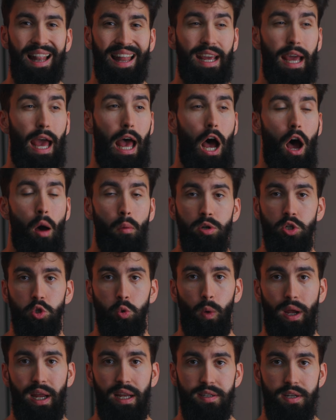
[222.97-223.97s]
like how much
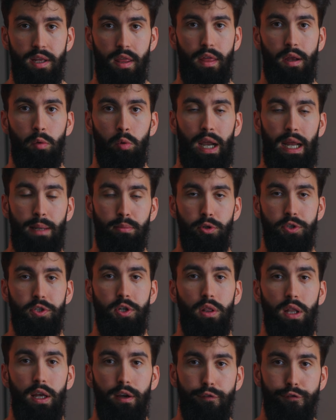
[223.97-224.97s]
weight they were able
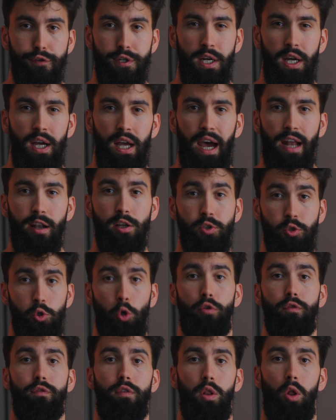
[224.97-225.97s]
to lift at a
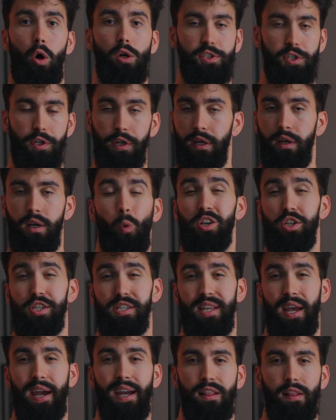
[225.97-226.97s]
certain velocity, which
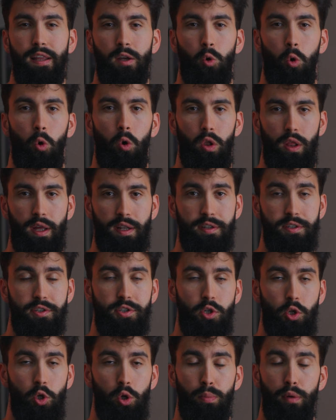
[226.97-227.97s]
is tightly
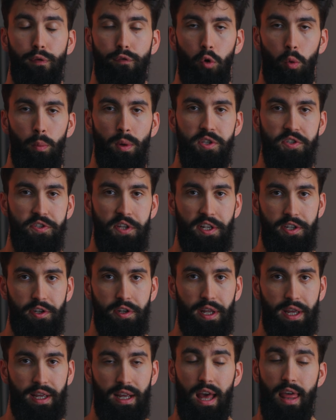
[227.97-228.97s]
correlated to your performance day to
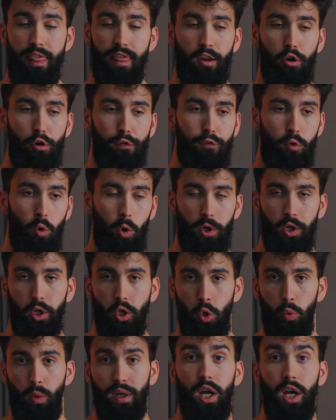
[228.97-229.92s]
day and therefore your